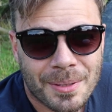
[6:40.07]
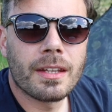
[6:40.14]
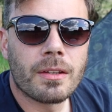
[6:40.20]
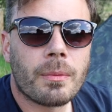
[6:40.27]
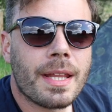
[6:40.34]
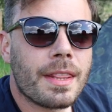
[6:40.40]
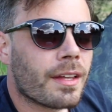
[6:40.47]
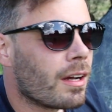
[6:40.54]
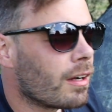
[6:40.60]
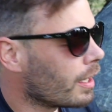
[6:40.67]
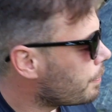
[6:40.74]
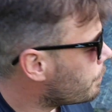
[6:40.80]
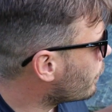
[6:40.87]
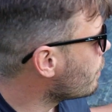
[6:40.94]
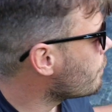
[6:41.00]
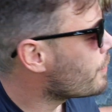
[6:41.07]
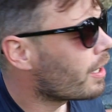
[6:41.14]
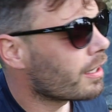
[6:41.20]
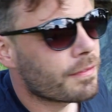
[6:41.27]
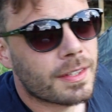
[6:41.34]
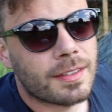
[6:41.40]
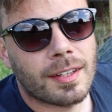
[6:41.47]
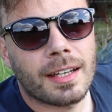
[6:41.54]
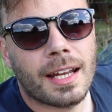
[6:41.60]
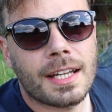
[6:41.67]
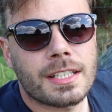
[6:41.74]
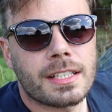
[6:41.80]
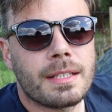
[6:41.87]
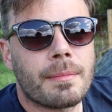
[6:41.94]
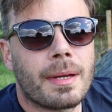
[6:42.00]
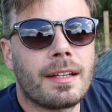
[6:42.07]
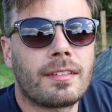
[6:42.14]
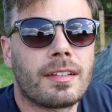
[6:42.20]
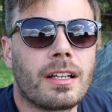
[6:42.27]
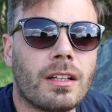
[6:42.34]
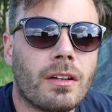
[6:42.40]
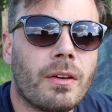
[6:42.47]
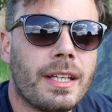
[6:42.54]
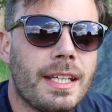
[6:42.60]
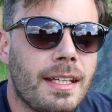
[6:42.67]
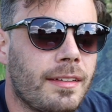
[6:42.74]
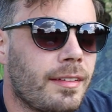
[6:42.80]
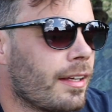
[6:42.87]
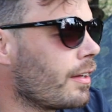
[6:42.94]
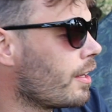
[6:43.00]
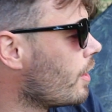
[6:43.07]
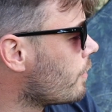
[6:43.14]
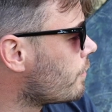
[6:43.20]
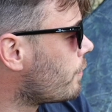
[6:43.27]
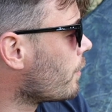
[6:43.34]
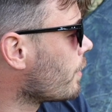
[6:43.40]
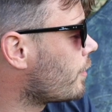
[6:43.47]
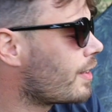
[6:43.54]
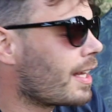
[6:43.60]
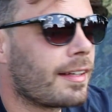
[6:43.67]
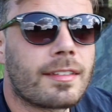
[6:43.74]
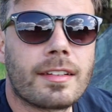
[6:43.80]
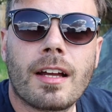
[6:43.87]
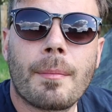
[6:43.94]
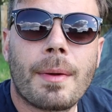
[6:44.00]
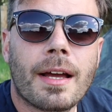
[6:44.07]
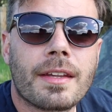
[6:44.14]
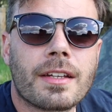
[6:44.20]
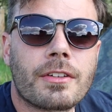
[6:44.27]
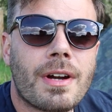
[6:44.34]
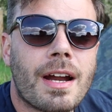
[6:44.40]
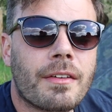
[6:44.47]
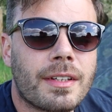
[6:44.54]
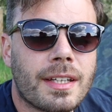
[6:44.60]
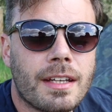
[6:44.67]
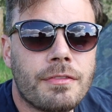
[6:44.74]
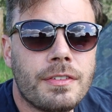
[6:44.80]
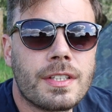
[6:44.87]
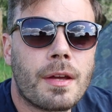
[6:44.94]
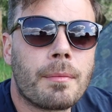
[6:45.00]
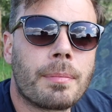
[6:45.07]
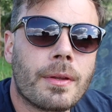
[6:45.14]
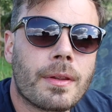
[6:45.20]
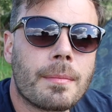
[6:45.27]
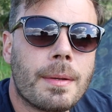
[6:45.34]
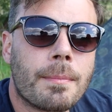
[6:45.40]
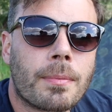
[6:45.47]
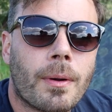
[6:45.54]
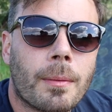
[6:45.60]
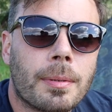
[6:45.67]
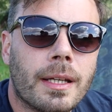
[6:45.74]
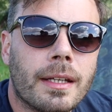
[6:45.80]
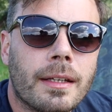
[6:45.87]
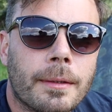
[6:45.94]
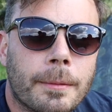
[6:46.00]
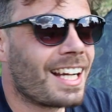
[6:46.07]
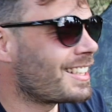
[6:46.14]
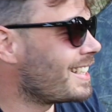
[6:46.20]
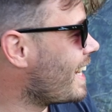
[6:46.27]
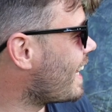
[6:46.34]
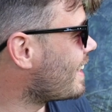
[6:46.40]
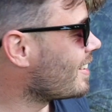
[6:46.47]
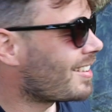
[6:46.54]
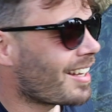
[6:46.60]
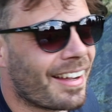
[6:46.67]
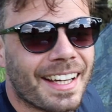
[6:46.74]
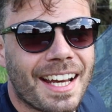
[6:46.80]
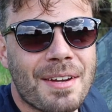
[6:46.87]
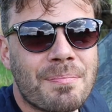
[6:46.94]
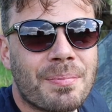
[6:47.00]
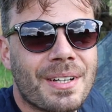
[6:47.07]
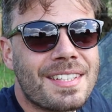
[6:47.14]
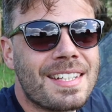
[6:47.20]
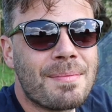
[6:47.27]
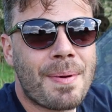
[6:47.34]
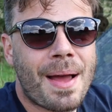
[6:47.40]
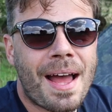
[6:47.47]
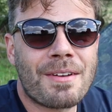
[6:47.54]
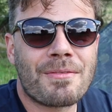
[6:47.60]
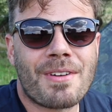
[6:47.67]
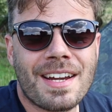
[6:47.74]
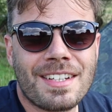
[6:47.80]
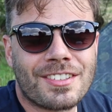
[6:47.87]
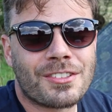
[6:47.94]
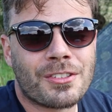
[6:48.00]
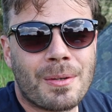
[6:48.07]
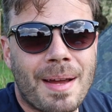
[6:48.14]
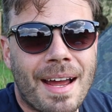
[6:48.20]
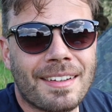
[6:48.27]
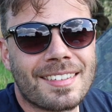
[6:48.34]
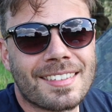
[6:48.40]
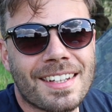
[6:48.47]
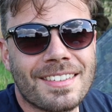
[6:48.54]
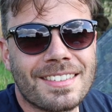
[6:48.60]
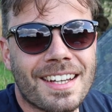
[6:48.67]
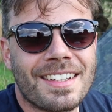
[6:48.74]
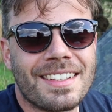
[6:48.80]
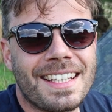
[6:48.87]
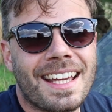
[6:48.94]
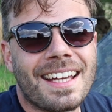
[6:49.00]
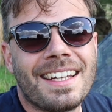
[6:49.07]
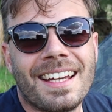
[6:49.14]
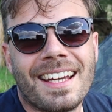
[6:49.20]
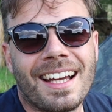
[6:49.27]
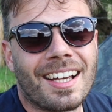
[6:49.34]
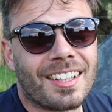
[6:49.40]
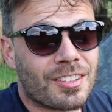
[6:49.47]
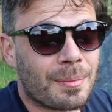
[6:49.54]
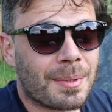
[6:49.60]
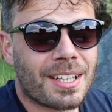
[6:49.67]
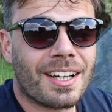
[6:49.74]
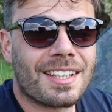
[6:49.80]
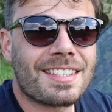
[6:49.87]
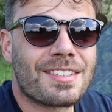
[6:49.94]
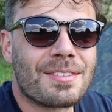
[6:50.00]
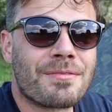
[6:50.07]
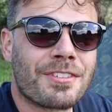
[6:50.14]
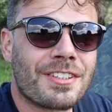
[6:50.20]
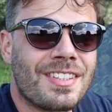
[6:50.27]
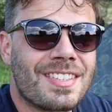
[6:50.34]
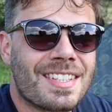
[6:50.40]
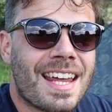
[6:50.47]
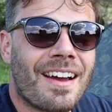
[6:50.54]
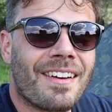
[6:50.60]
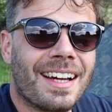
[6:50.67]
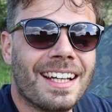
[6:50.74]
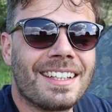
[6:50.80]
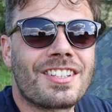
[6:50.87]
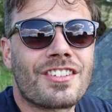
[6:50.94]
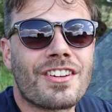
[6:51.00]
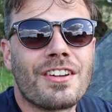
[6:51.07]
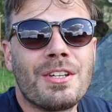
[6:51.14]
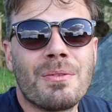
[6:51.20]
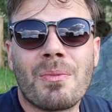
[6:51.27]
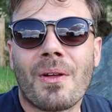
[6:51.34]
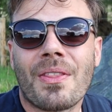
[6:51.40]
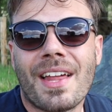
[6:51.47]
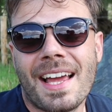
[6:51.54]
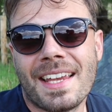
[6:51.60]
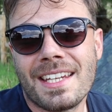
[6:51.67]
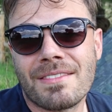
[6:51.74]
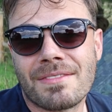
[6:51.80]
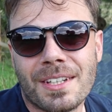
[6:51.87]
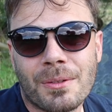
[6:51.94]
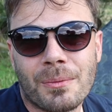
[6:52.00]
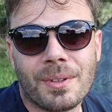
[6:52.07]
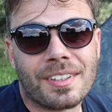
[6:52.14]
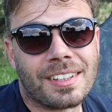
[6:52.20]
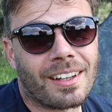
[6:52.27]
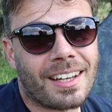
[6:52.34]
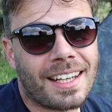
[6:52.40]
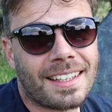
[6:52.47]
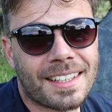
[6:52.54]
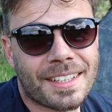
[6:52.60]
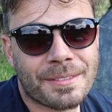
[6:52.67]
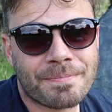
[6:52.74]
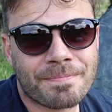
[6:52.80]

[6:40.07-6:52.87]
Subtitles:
In the wind, the high profile of the tent actually makes it a lot easier for the stakes to come out of the ground if you don't put them in properly. I actually had this out in a pretty bad rainstorm out in Snowdonia, so I'm gonna cut to some footage now and show you what that evening was like.